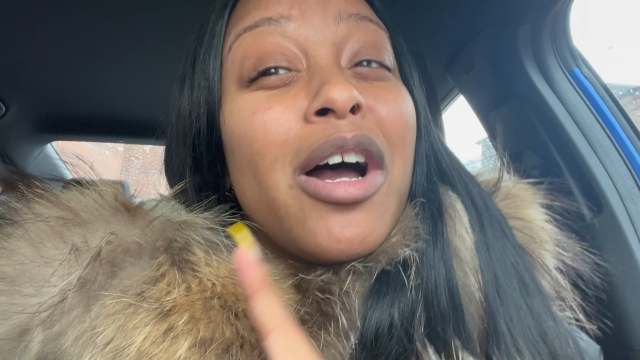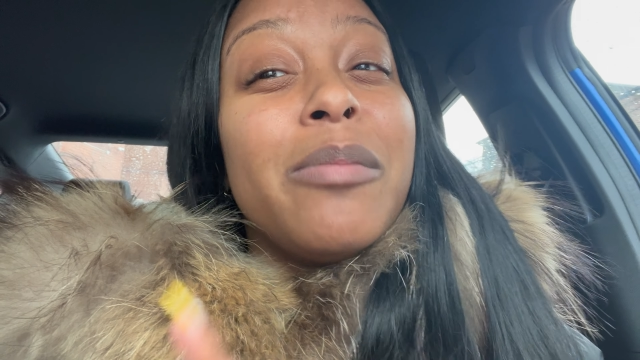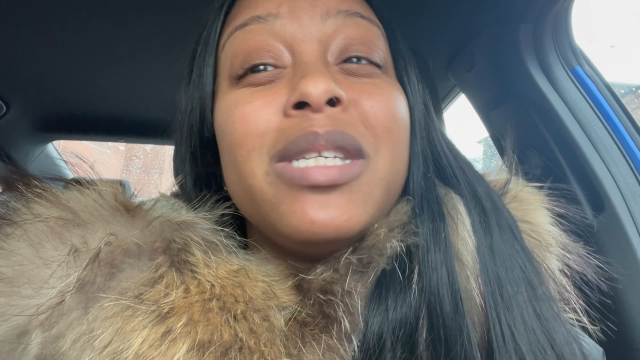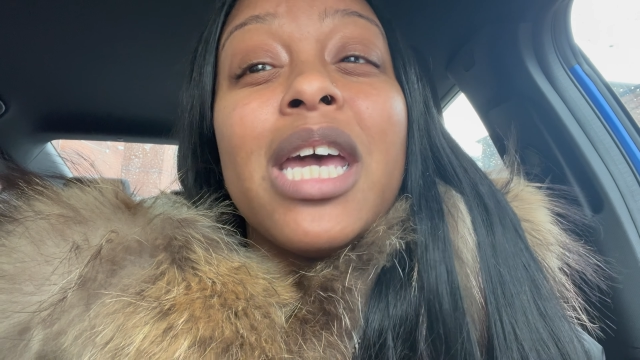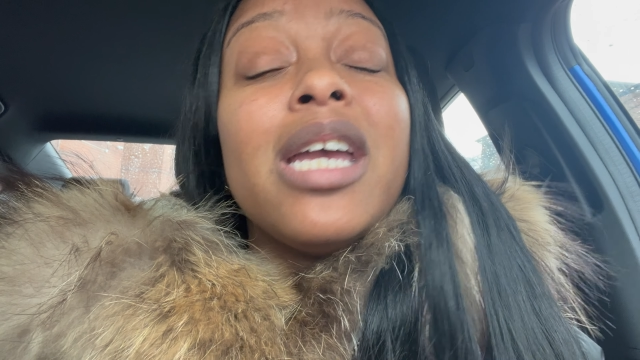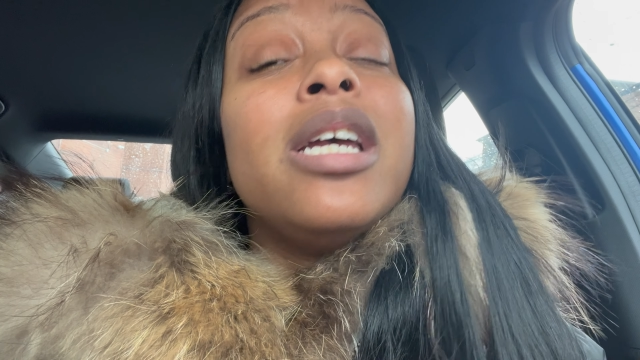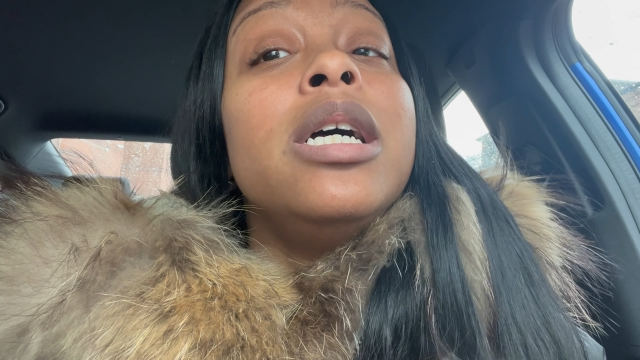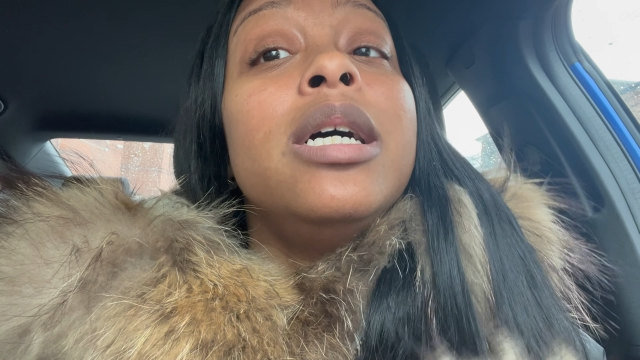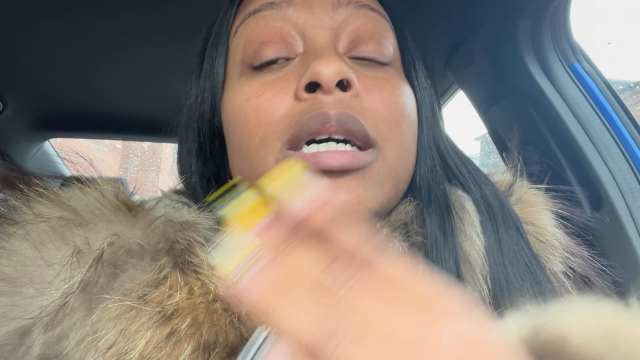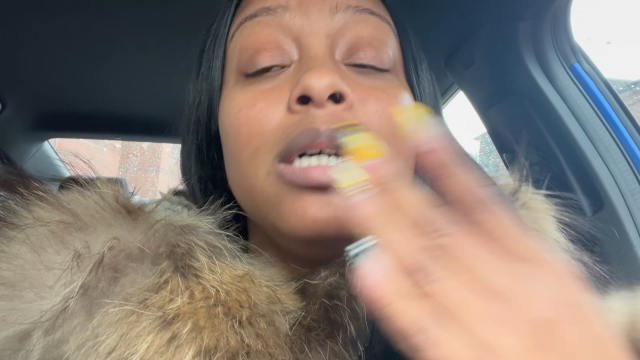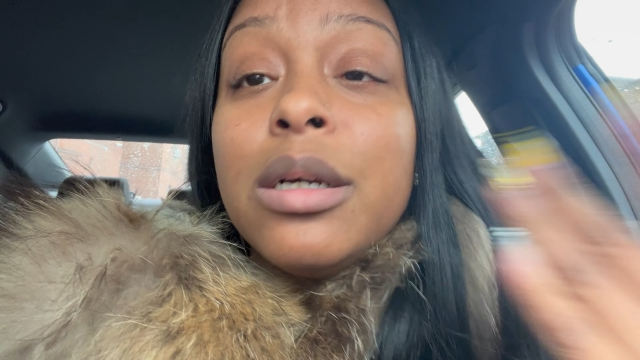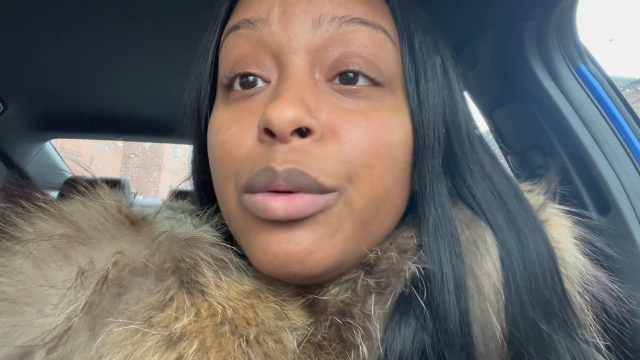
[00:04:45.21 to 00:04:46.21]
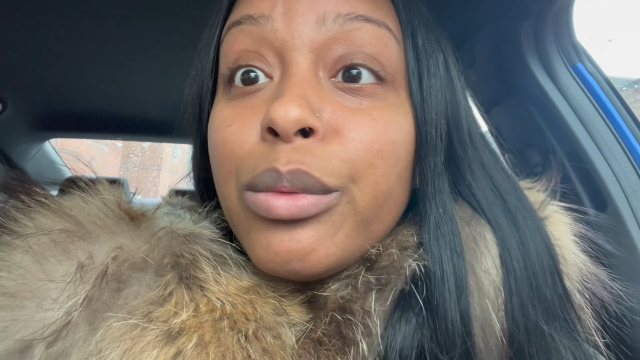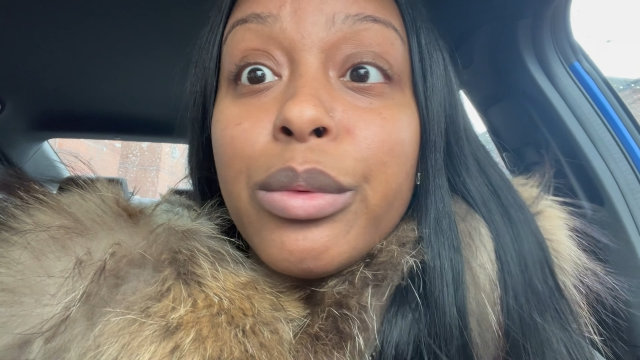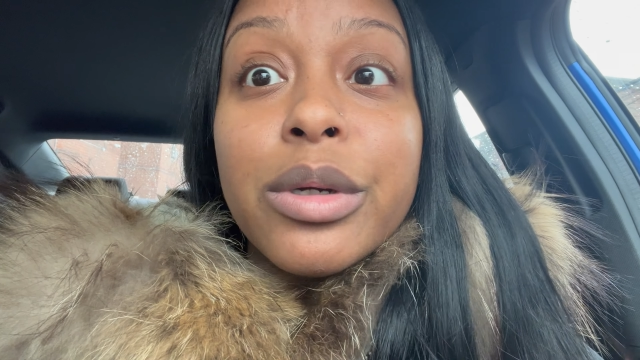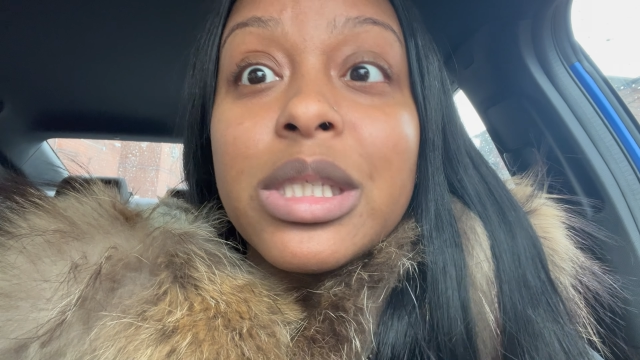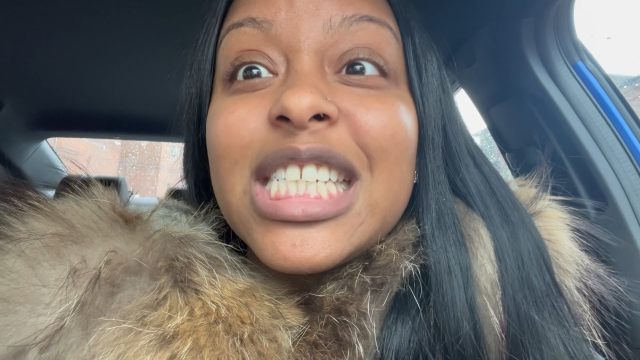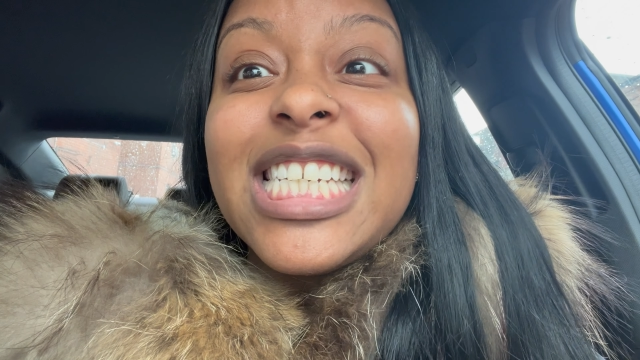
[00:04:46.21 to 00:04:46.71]
update.
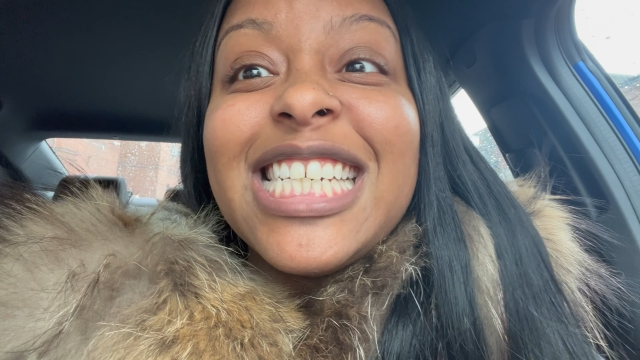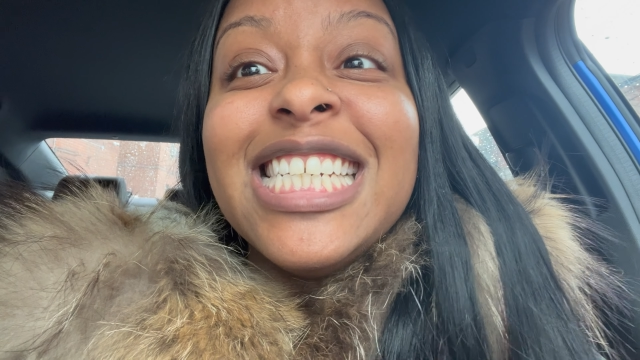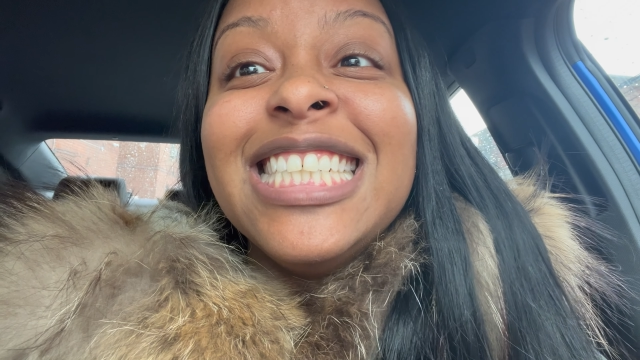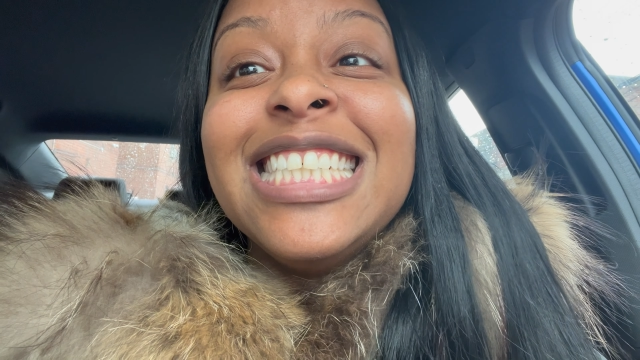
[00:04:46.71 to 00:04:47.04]
We'll see.